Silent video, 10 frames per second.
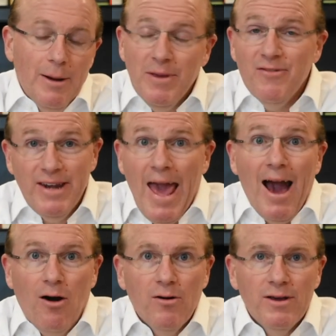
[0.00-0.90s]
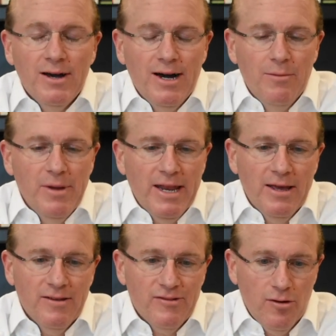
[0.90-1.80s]
Um, even now, uh,
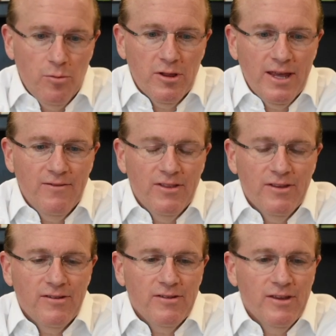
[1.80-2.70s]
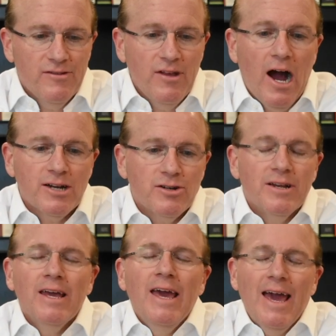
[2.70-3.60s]
many still believe in this this
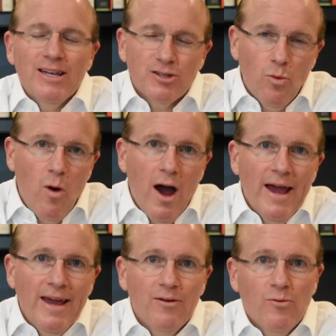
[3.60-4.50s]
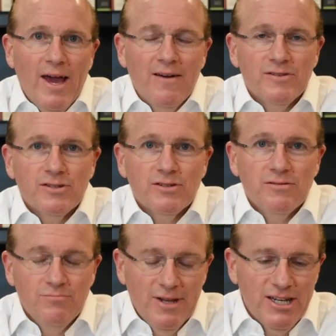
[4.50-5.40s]
doctrine, and so why we have
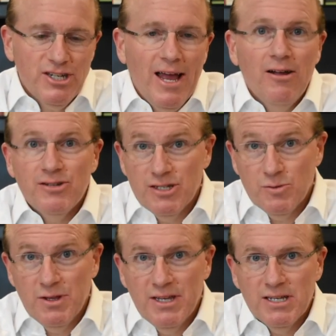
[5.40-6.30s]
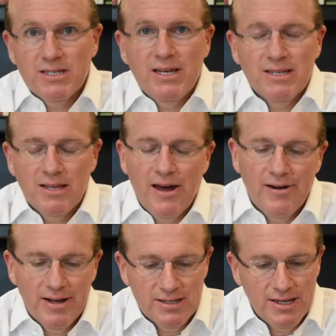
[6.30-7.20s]
many challenges with this as
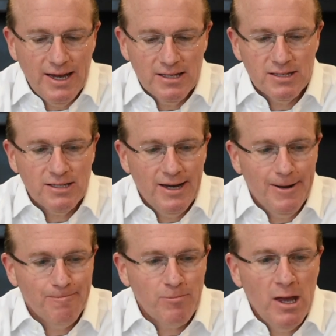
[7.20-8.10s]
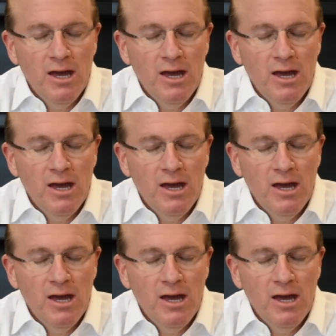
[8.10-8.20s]
Latter Day Saints uh,